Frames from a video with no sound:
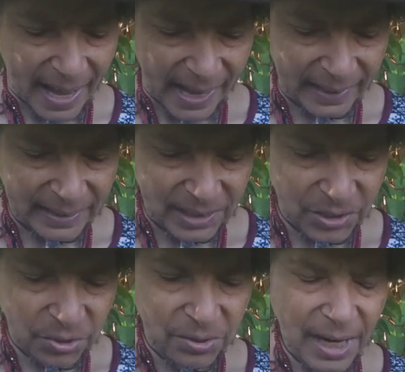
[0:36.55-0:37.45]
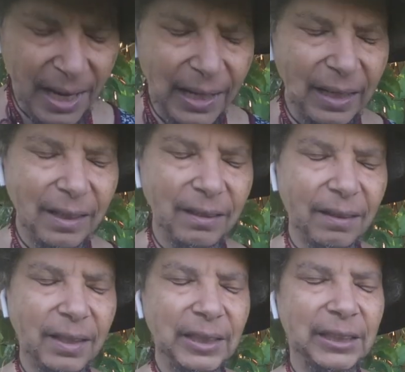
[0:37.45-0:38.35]
And today,
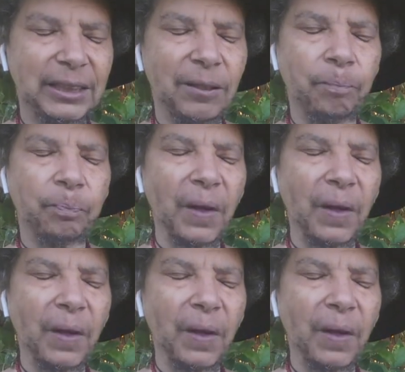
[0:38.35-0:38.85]
this